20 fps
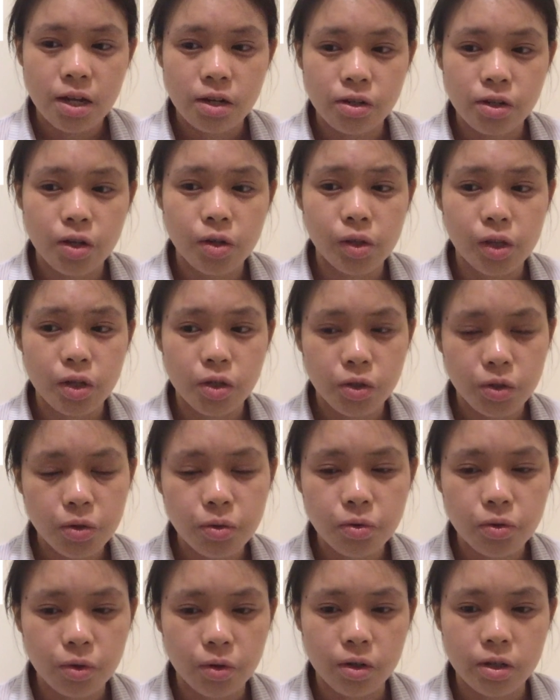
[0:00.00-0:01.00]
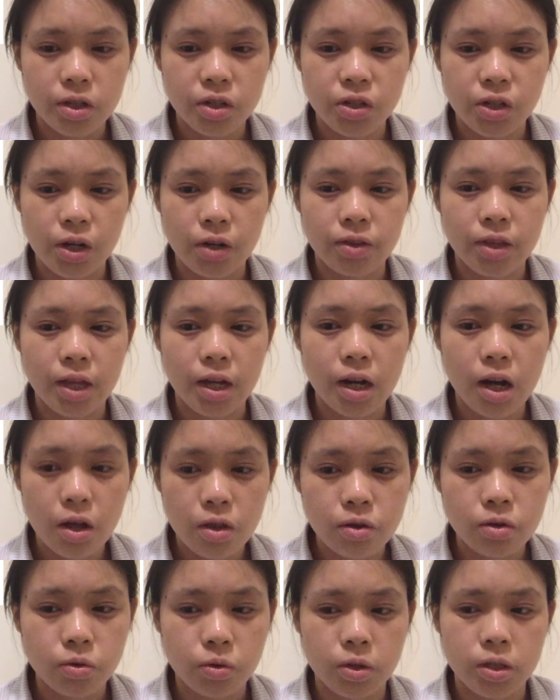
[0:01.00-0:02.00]
nearly 2/3 shared that
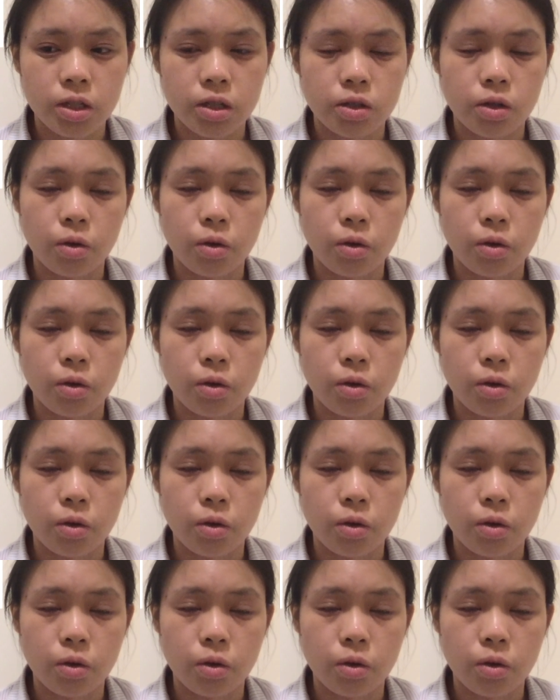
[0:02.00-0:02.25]
other sources